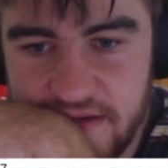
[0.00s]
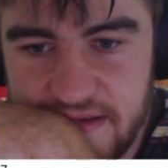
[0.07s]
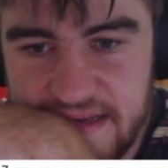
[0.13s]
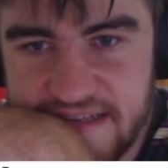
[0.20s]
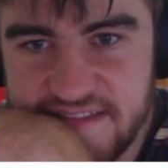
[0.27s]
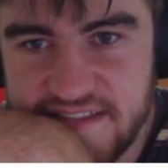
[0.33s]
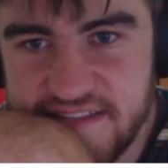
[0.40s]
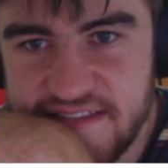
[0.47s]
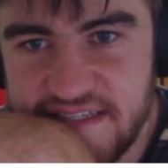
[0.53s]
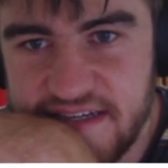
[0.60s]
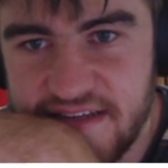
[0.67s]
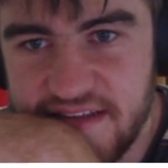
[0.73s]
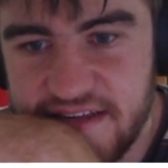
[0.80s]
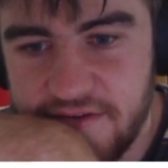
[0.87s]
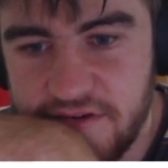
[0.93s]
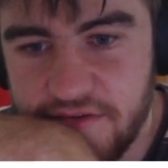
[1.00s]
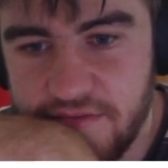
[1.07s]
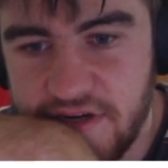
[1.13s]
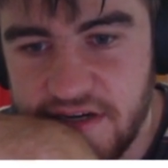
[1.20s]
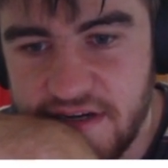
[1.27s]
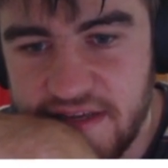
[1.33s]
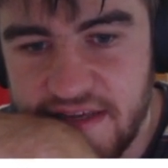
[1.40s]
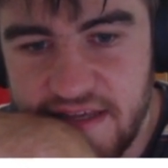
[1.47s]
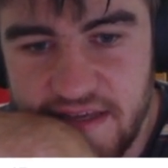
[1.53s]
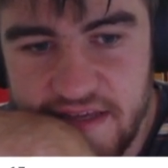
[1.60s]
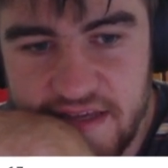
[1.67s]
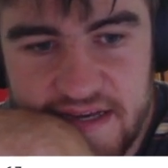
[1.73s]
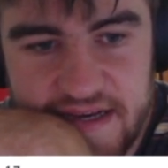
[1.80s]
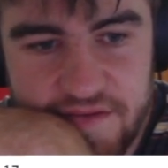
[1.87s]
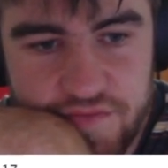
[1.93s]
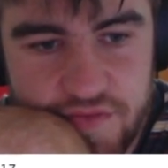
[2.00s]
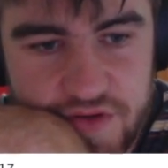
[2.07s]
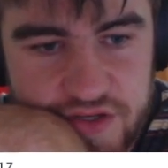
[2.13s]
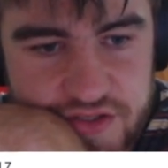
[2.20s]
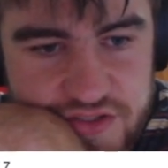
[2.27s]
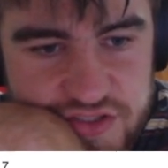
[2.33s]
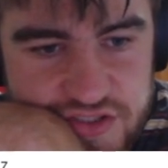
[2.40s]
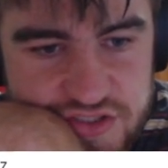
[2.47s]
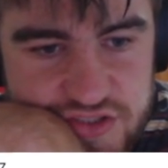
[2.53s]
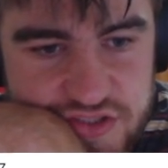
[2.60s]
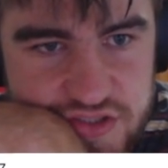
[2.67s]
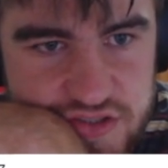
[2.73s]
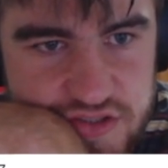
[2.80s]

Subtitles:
as a secondary ruck, he averaged,